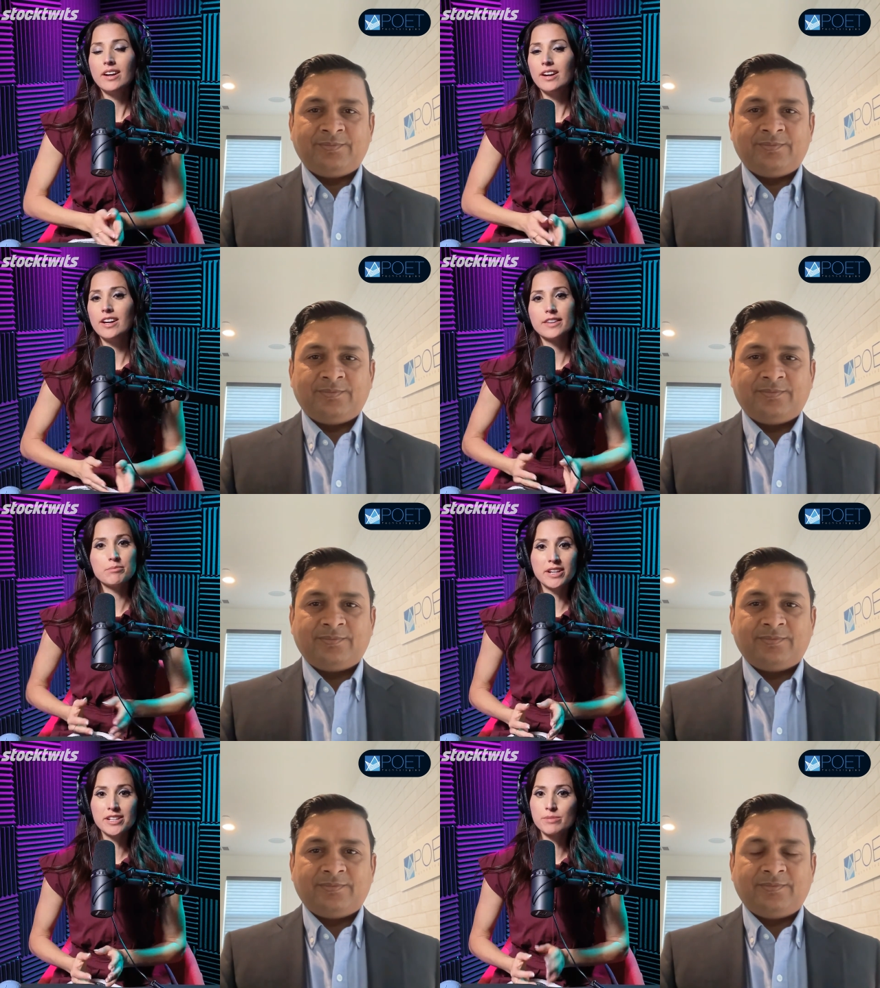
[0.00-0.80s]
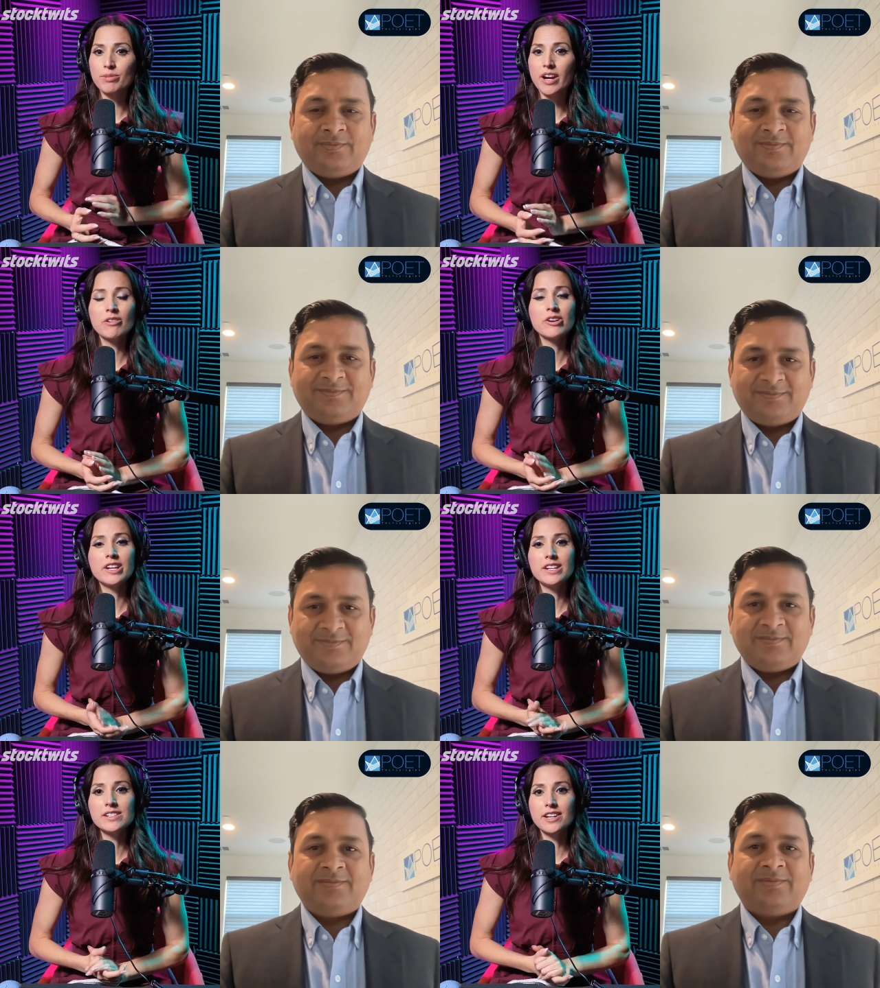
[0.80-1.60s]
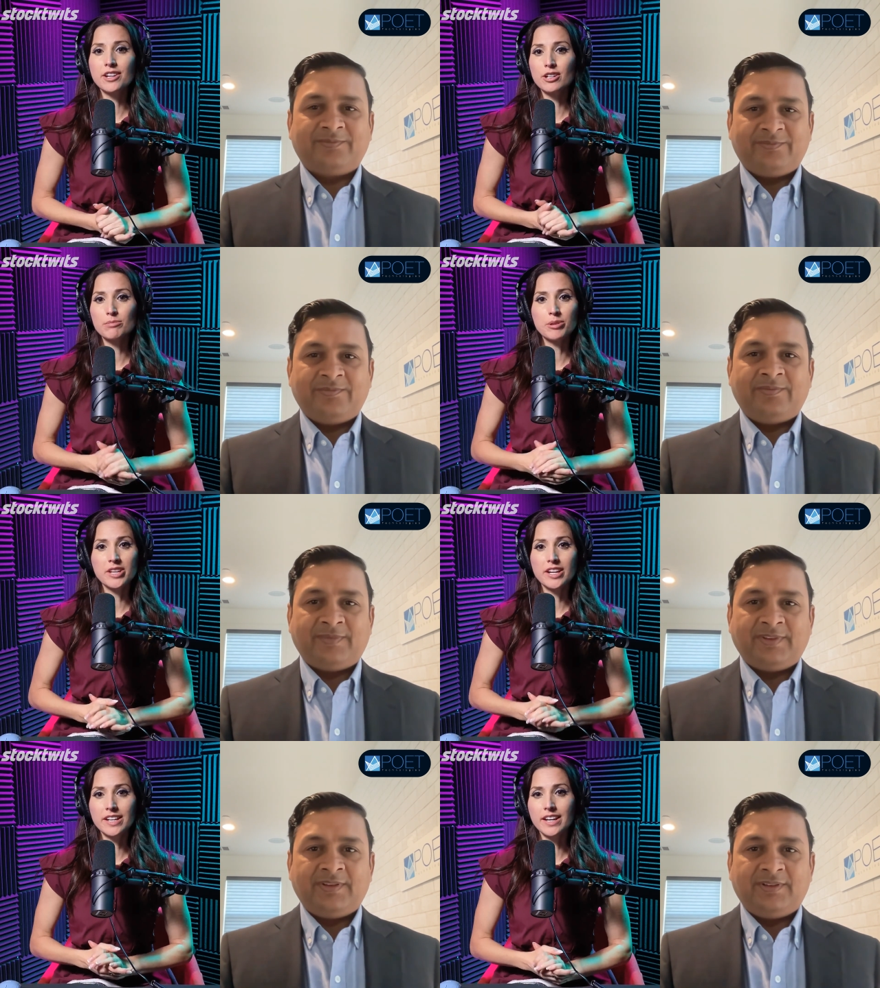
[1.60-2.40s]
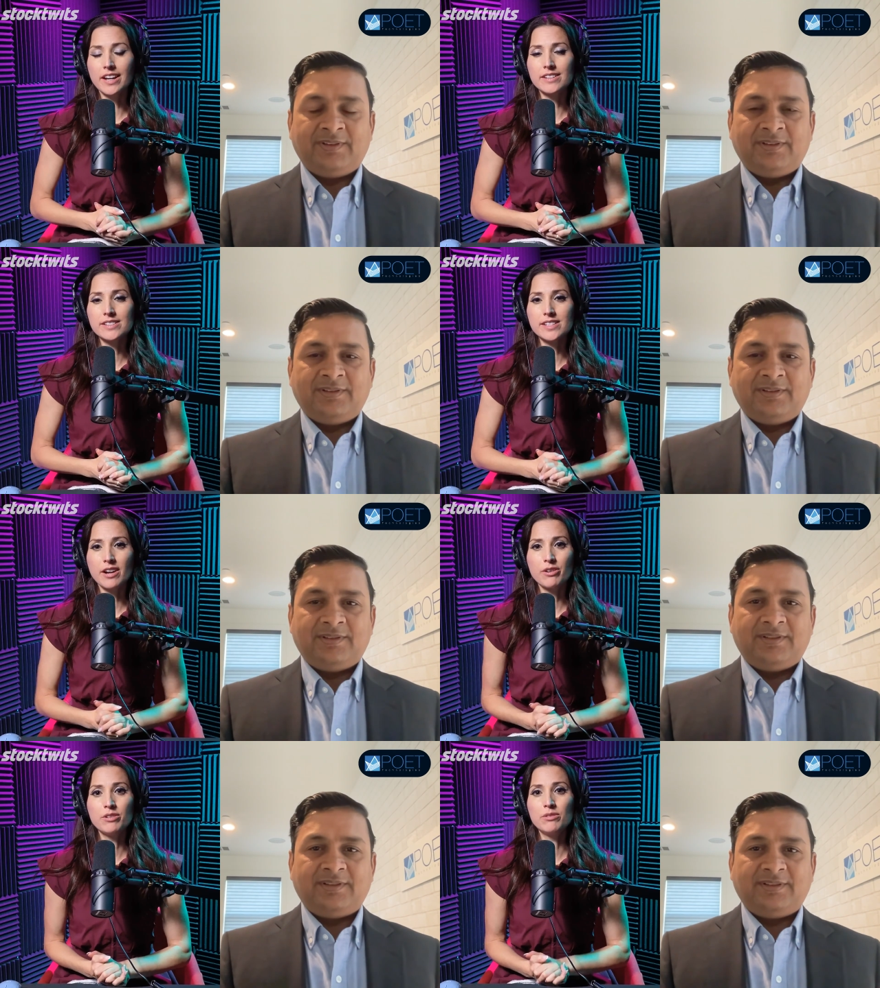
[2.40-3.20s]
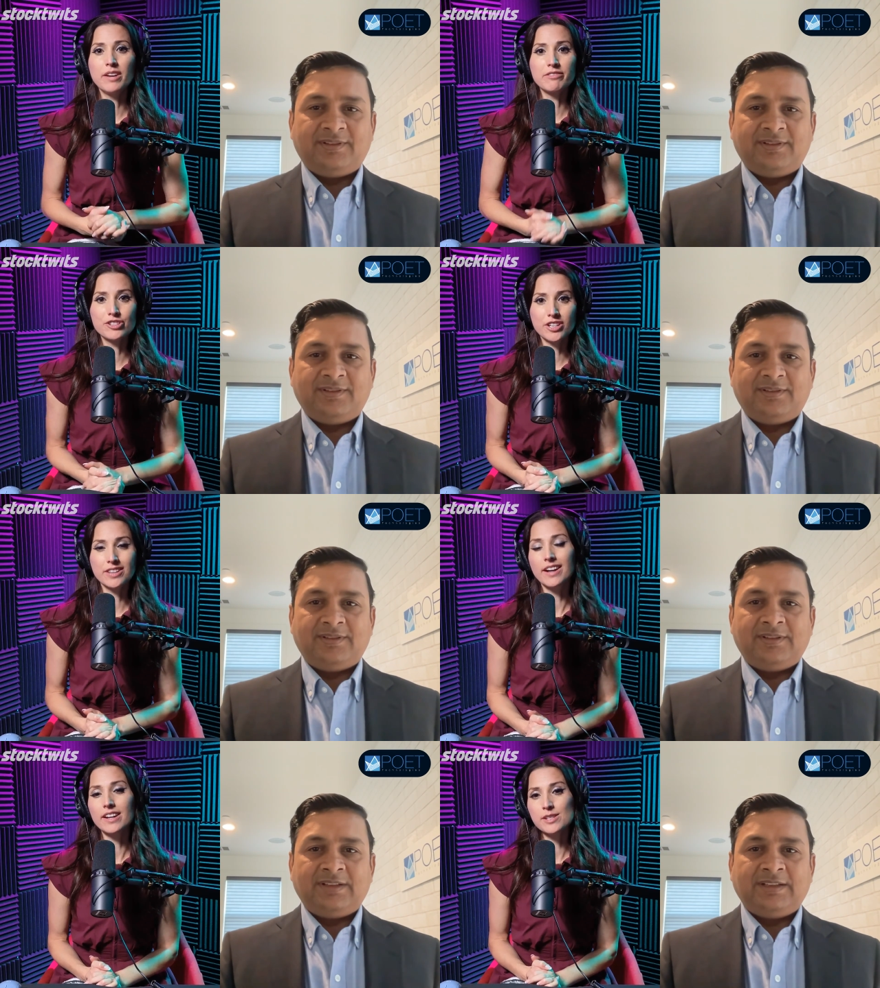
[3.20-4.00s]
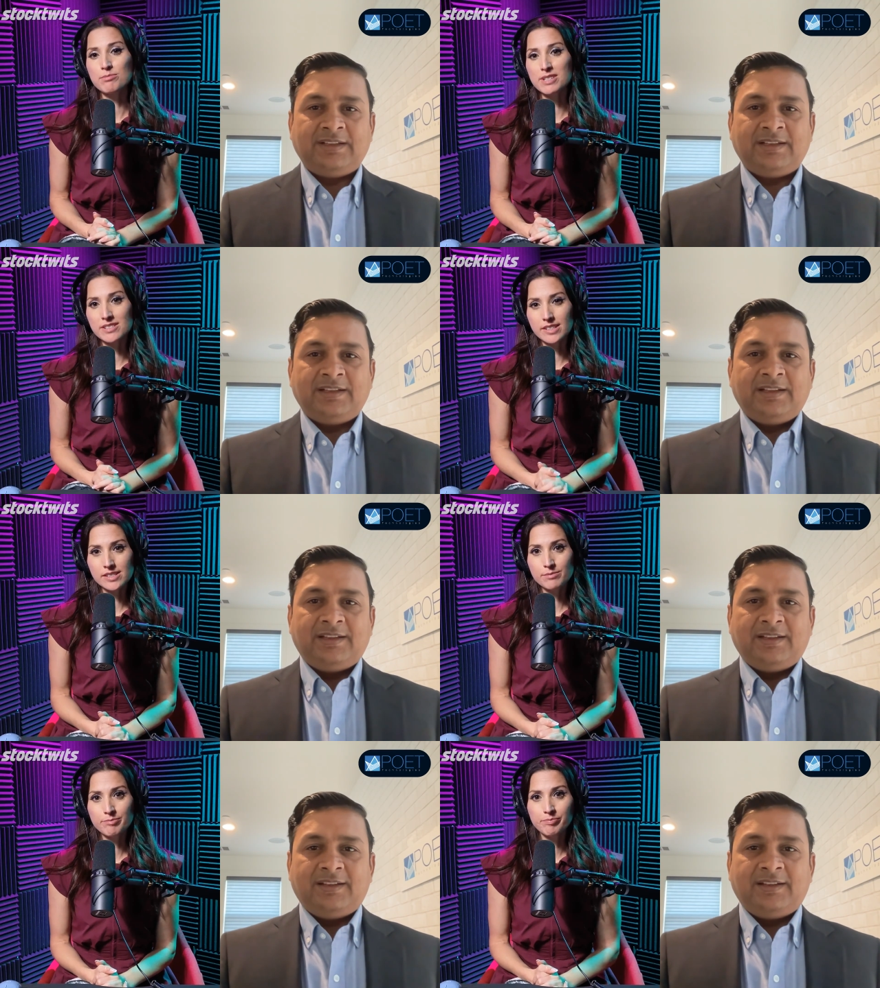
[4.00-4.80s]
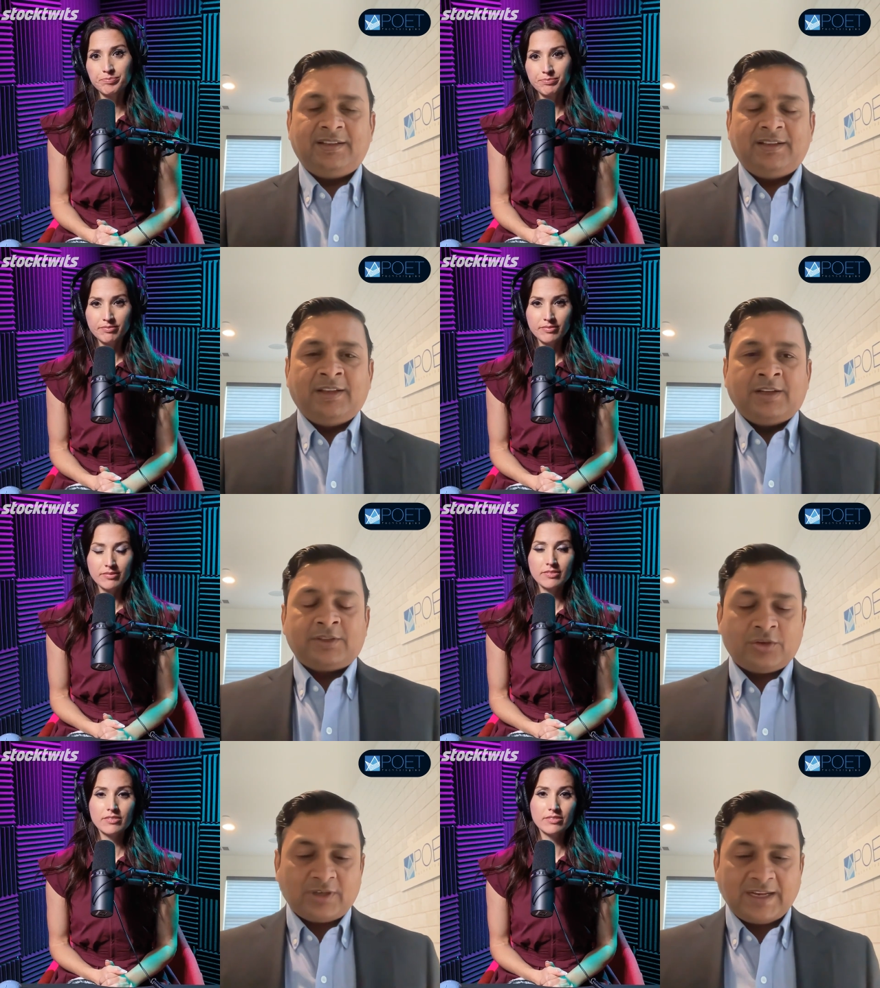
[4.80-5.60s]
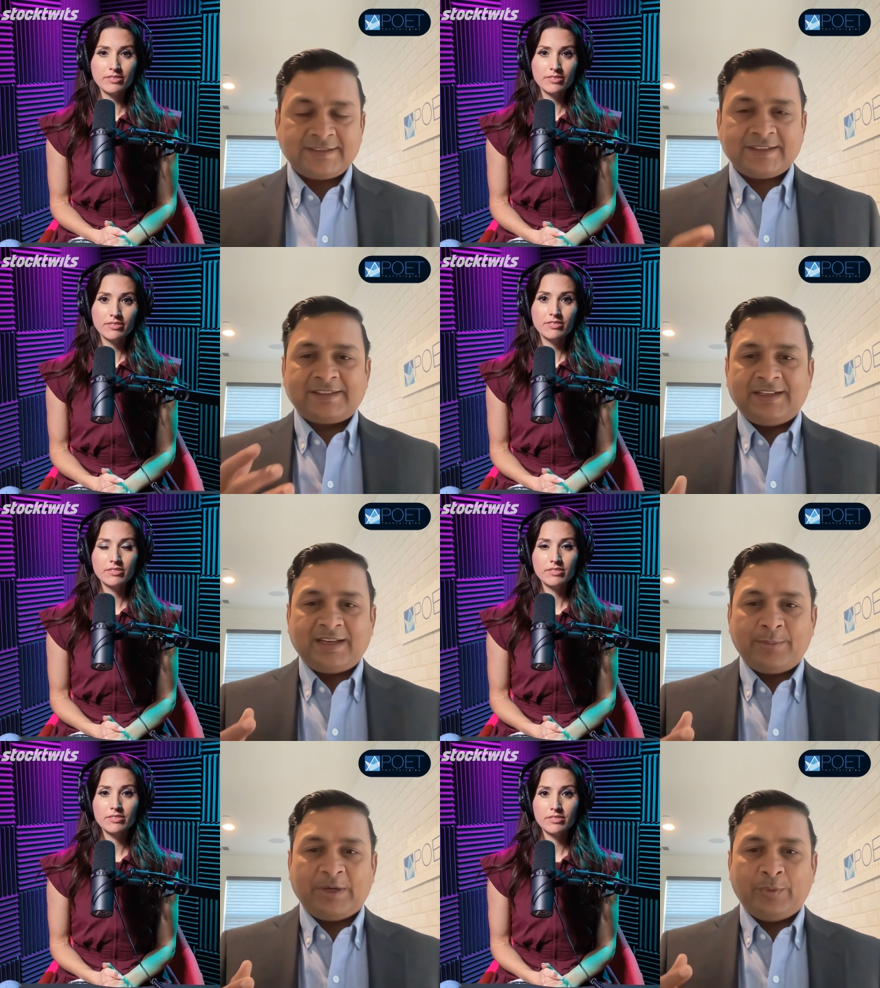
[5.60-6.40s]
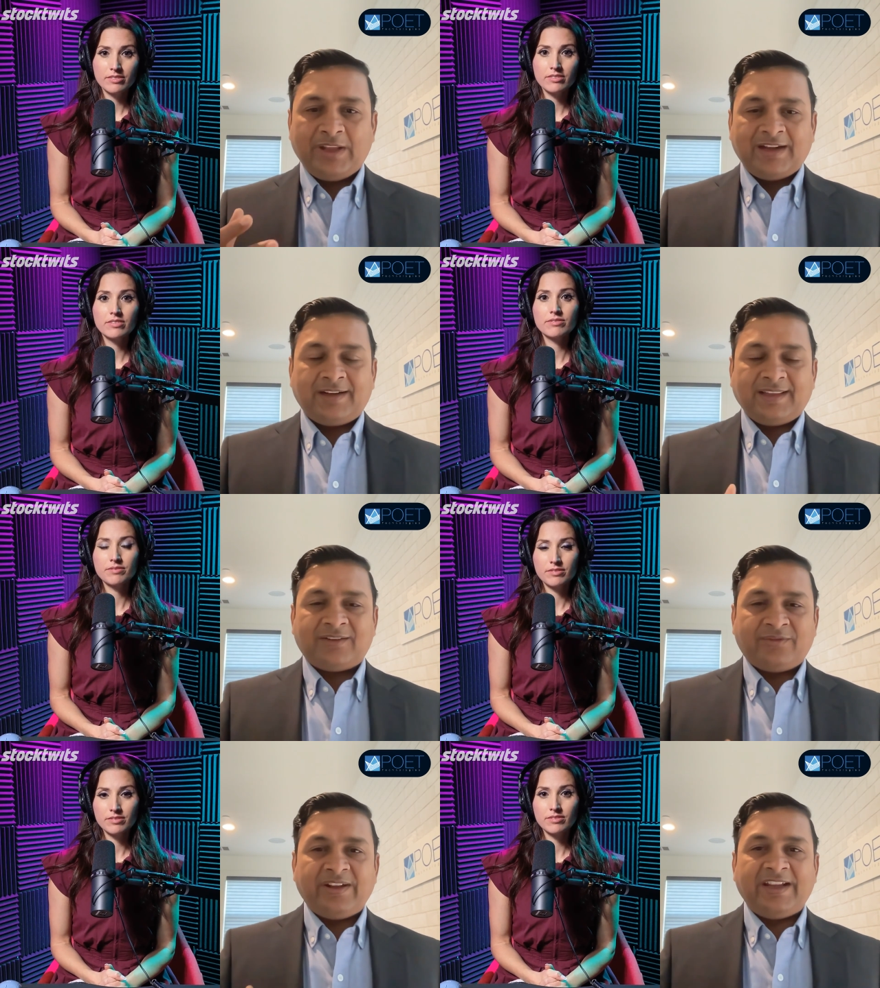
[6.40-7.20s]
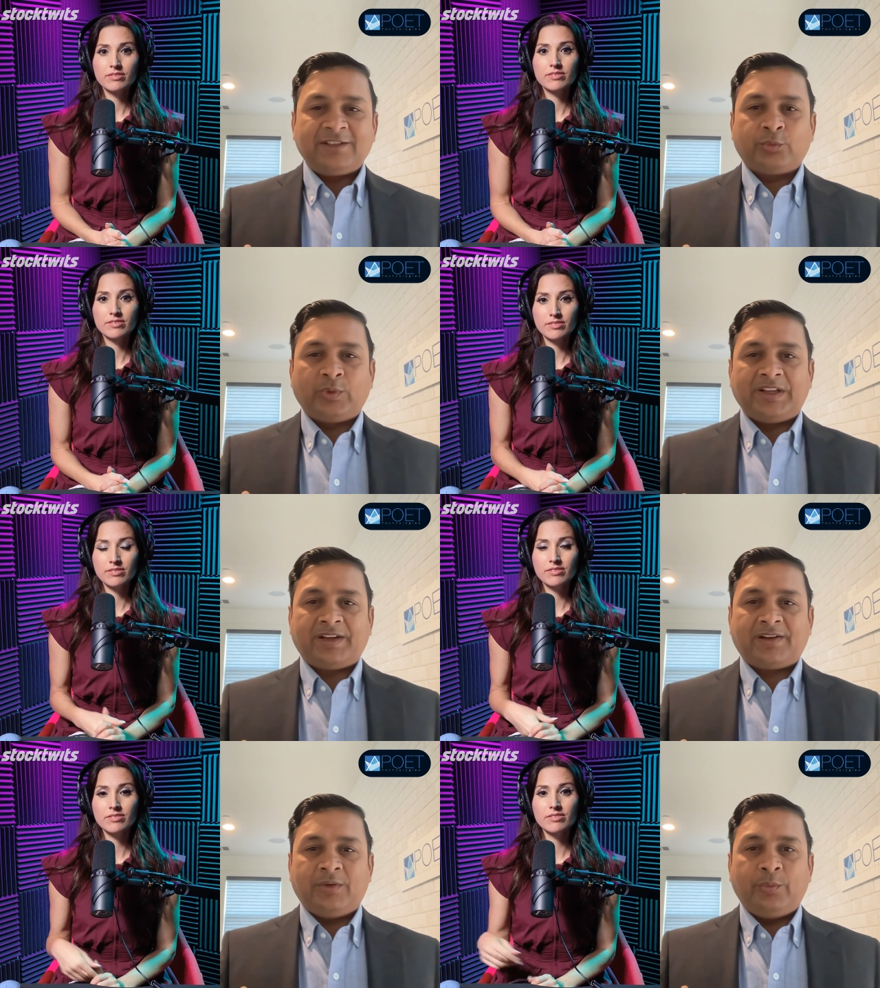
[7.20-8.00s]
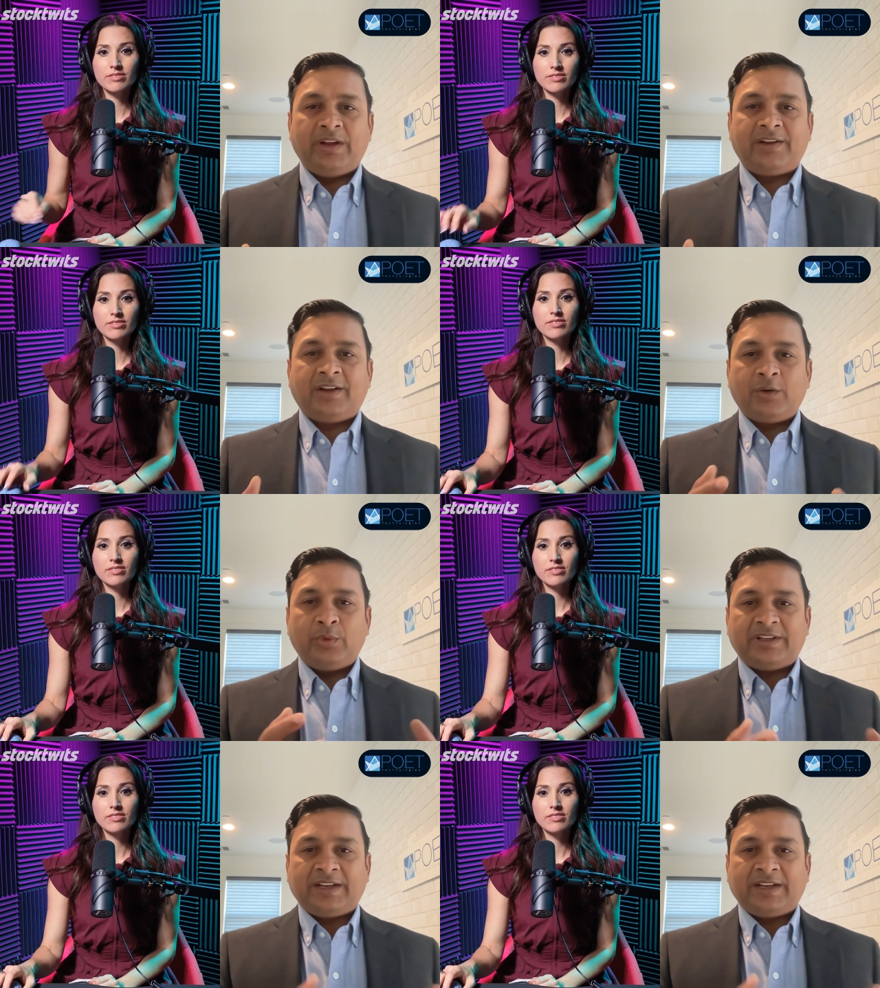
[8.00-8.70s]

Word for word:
Speaker 1: uh, the biggest priorities that you're going to put that against. How are you leveraging that as a business?
Speaker 2: Sure. As I said, I mean, we are at that phase where we are done with